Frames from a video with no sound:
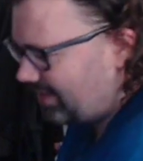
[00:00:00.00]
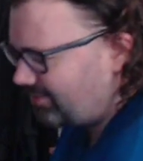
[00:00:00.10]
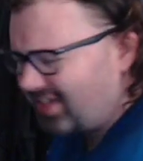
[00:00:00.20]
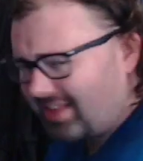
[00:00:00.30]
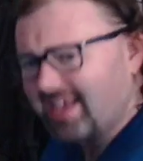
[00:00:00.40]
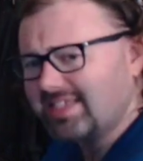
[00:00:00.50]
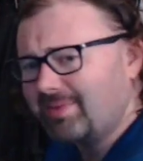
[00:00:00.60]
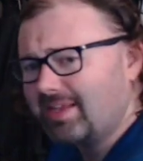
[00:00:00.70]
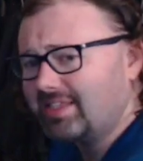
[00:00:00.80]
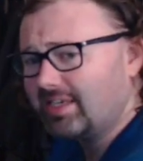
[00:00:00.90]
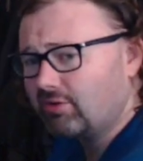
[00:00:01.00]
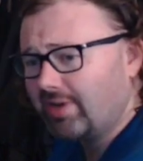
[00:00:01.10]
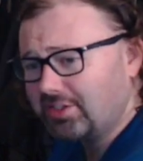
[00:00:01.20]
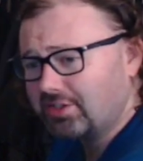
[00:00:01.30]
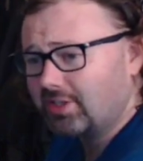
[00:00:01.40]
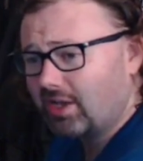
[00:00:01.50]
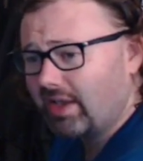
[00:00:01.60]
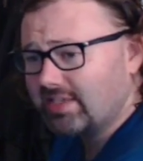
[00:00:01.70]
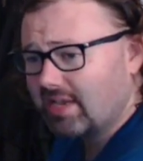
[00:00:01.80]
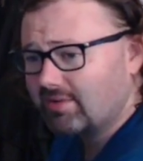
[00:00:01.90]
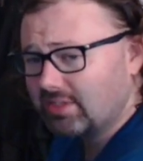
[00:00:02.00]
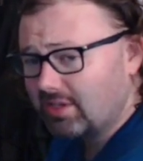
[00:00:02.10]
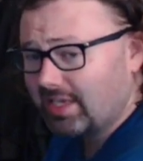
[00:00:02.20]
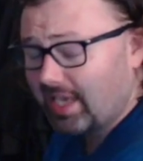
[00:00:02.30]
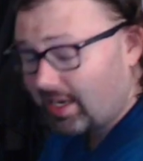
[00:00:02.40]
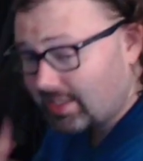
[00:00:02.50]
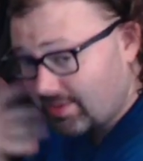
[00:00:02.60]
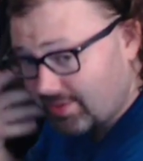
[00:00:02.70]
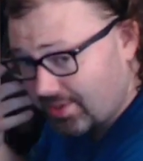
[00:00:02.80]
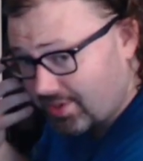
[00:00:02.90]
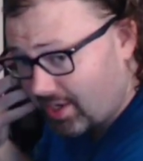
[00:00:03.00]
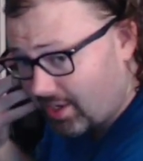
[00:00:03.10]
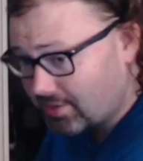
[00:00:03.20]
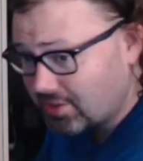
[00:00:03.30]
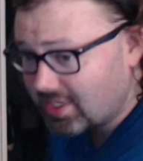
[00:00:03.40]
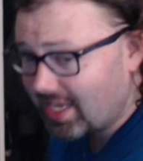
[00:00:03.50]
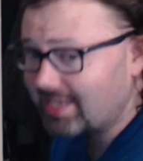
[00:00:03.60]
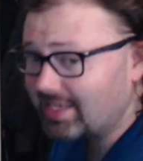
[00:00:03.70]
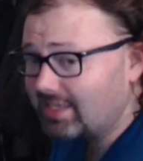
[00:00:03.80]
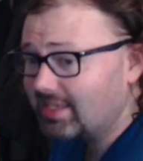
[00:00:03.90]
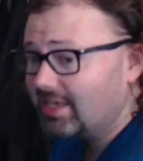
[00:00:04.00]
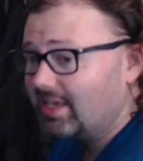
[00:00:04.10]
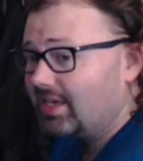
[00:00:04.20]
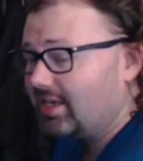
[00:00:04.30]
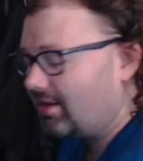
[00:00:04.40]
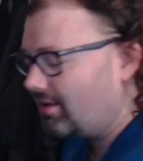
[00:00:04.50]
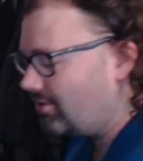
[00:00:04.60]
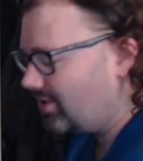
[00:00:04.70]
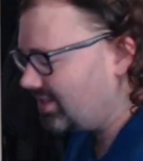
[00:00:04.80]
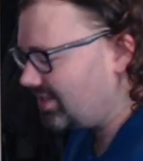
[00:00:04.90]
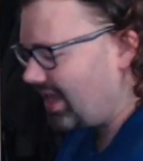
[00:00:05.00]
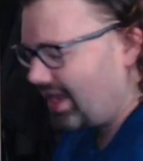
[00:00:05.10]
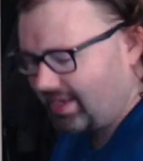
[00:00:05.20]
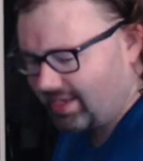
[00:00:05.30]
realized about the equation, though, as I was looking at it, as I was trying to understand it, is that